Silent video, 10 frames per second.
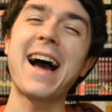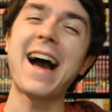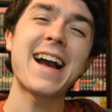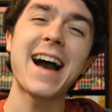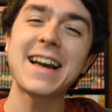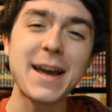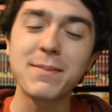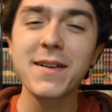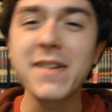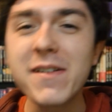I, I can't
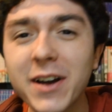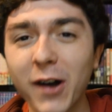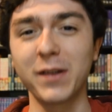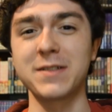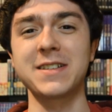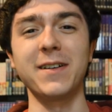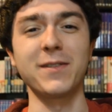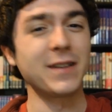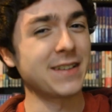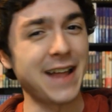believe he even called himself
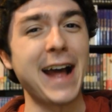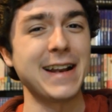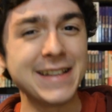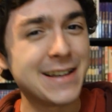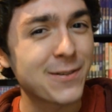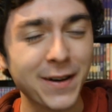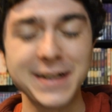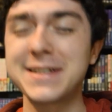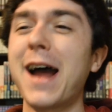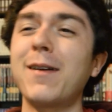that in this
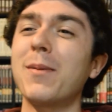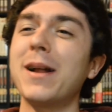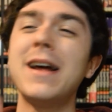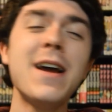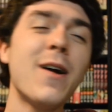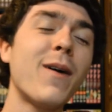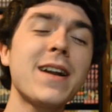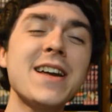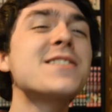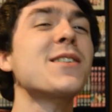fucking chapter, but what
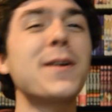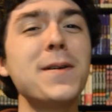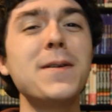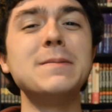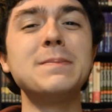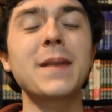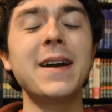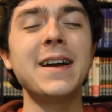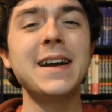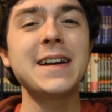Izuku
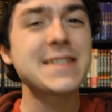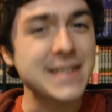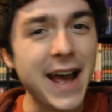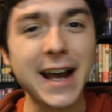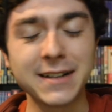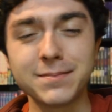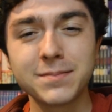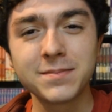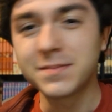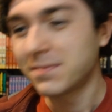said
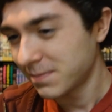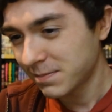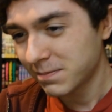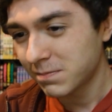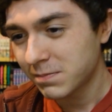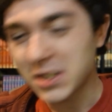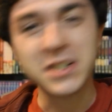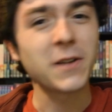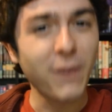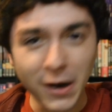just
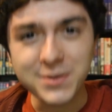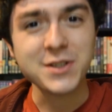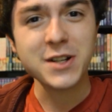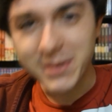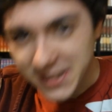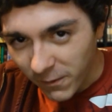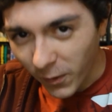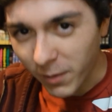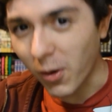confirms there's gonna be some form